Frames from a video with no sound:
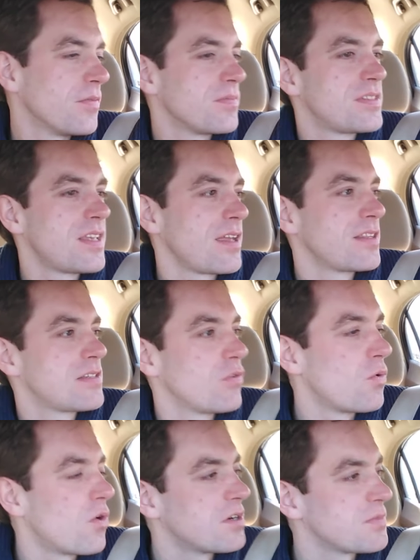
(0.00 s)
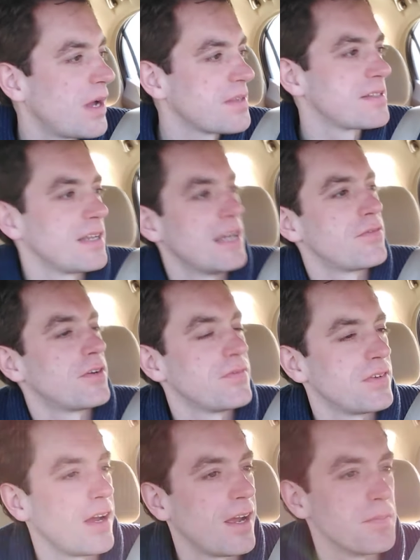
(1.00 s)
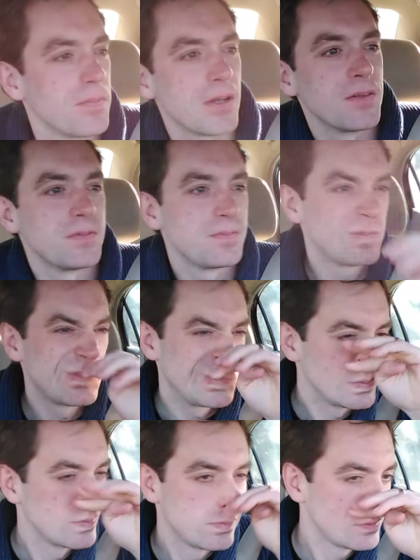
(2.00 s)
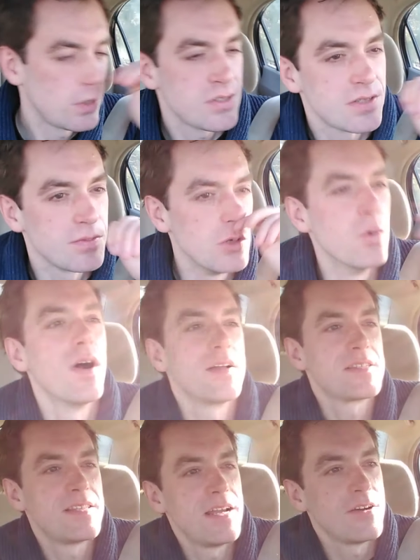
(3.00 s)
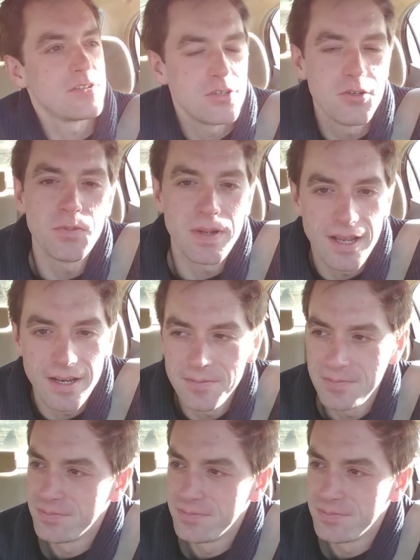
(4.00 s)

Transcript: saying the Civil War is about slavery, fine, but there's some nuance there too, man.